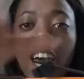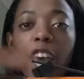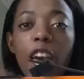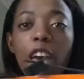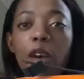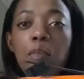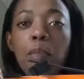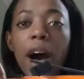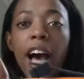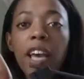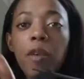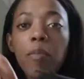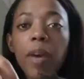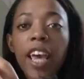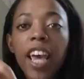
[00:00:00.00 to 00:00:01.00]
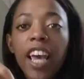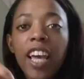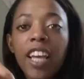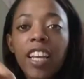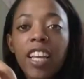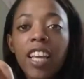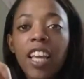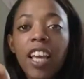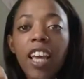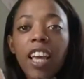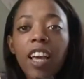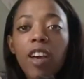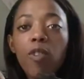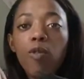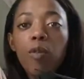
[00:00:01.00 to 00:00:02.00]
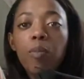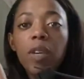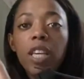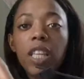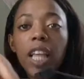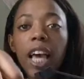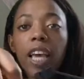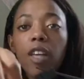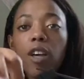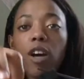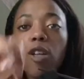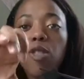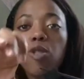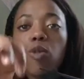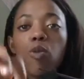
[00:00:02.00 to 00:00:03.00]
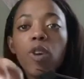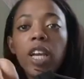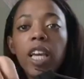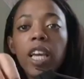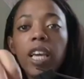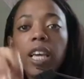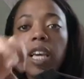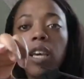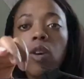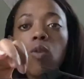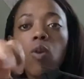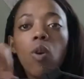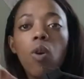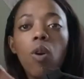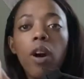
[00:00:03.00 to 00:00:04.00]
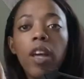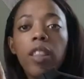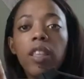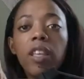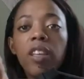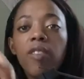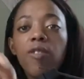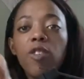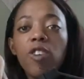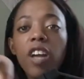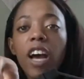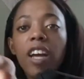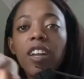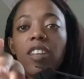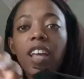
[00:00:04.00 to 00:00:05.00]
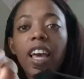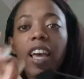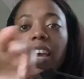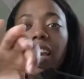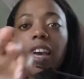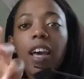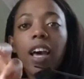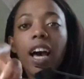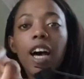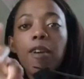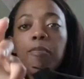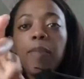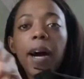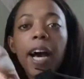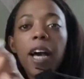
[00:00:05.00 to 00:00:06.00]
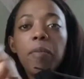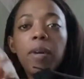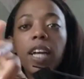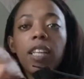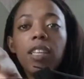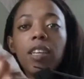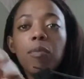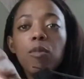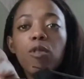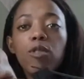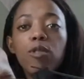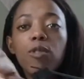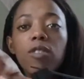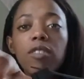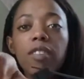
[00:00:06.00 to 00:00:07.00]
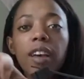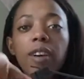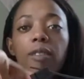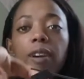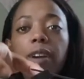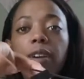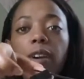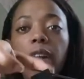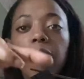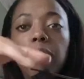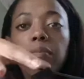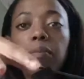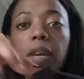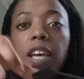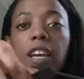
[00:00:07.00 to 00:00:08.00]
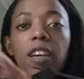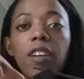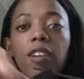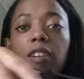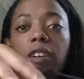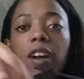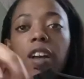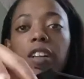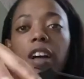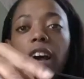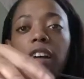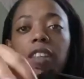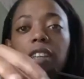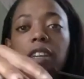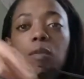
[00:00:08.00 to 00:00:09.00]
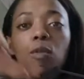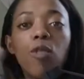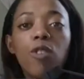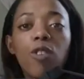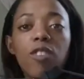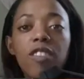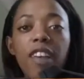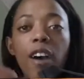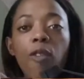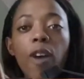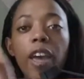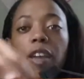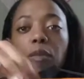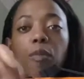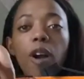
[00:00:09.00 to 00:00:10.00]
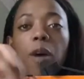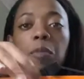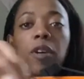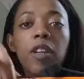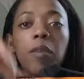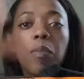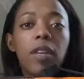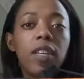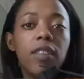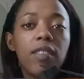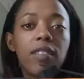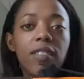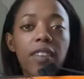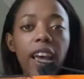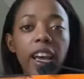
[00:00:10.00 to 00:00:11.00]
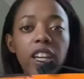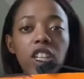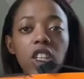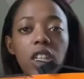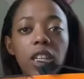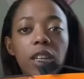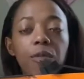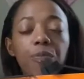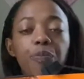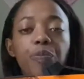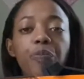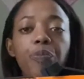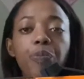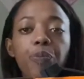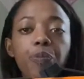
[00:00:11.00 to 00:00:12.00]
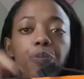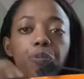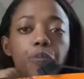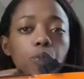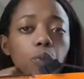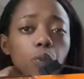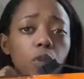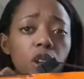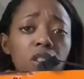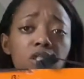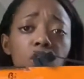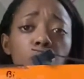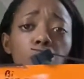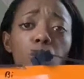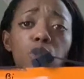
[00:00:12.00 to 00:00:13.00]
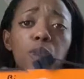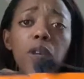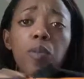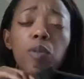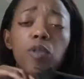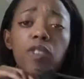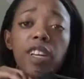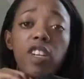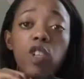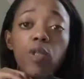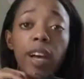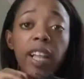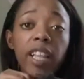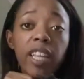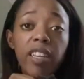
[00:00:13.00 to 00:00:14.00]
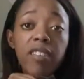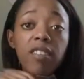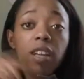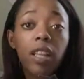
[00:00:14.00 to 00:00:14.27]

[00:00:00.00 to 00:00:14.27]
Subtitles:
and bi and pan would be like a 3 equal. And then if you're kind of like, I'm bi, but I lean more towards it that way, or I'm pan, or I lean more towards that way, you're probably going to be in this section. And so most people's sexualities,